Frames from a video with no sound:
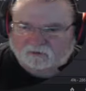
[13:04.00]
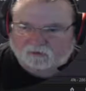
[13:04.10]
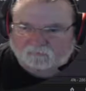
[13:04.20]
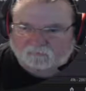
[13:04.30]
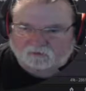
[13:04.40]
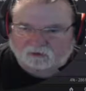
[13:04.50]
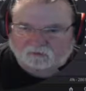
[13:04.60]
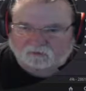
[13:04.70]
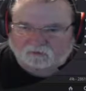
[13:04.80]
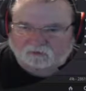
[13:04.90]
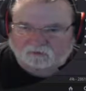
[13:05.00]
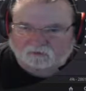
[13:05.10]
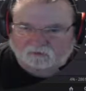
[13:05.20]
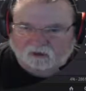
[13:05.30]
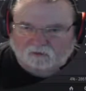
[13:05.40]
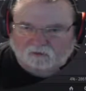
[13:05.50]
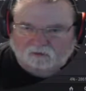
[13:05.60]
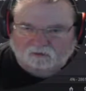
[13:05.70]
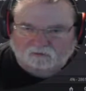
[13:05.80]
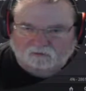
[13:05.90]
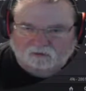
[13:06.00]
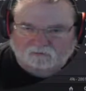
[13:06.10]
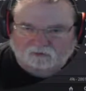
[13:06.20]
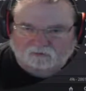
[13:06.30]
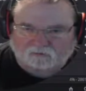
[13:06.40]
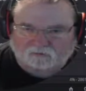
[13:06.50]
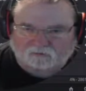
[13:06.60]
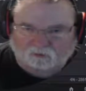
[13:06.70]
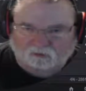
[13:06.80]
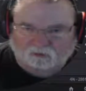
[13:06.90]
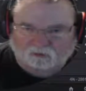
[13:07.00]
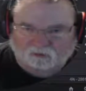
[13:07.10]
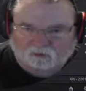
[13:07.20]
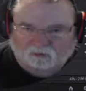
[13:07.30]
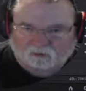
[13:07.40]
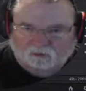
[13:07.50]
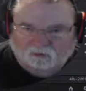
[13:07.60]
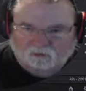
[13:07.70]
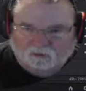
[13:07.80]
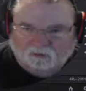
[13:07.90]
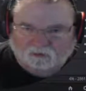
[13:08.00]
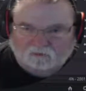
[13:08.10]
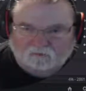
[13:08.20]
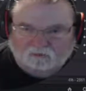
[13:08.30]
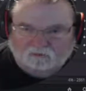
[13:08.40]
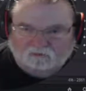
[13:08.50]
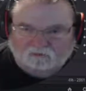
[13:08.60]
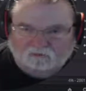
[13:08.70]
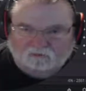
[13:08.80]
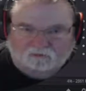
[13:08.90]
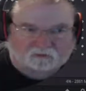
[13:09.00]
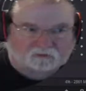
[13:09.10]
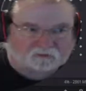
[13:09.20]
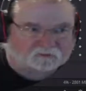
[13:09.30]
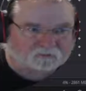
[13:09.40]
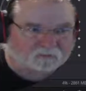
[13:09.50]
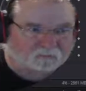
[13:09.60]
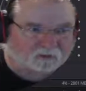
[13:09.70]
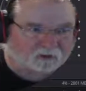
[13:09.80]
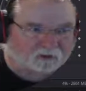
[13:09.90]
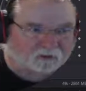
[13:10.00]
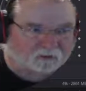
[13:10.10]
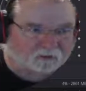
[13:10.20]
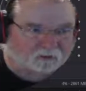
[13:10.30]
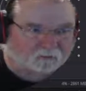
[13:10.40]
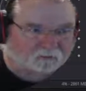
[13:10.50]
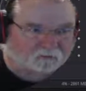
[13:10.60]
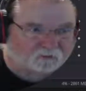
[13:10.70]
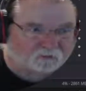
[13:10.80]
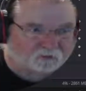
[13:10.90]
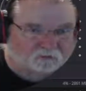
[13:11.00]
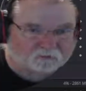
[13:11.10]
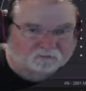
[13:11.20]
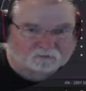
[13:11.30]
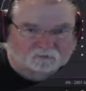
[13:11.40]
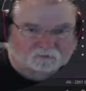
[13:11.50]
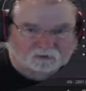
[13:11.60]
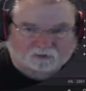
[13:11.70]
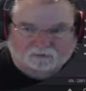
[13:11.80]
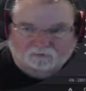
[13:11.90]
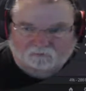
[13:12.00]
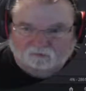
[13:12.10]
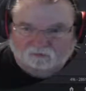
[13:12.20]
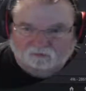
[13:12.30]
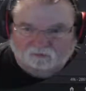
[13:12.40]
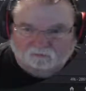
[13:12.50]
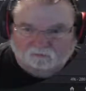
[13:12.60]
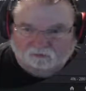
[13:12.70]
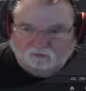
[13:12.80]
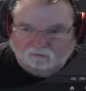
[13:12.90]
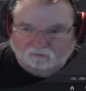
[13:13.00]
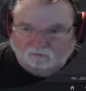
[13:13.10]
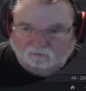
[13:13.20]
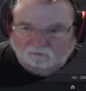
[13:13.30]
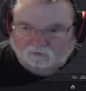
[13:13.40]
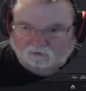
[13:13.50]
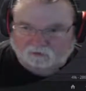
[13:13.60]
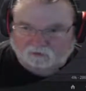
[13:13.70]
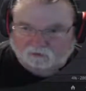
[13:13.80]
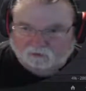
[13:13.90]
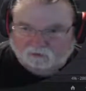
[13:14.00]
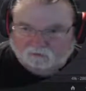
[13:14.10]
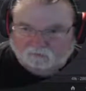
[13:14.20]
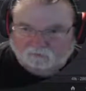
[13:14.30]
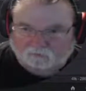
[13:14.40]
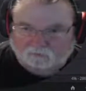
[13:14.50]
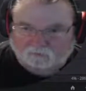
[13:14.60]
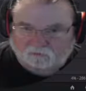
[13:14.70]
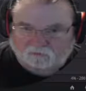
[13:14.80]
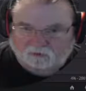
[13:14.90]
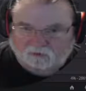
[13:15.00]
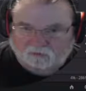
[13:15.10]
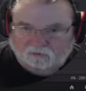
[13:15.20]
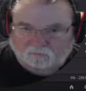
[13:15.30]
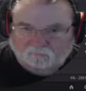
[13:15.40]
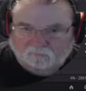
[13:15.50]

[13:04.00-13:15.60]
you if I change this, oh, look at that. That is sweet. Now, I don't necessarily need to see my line. I know it's there because A, I can see it, and B, I don't need to see it. So I'm going to bring this down.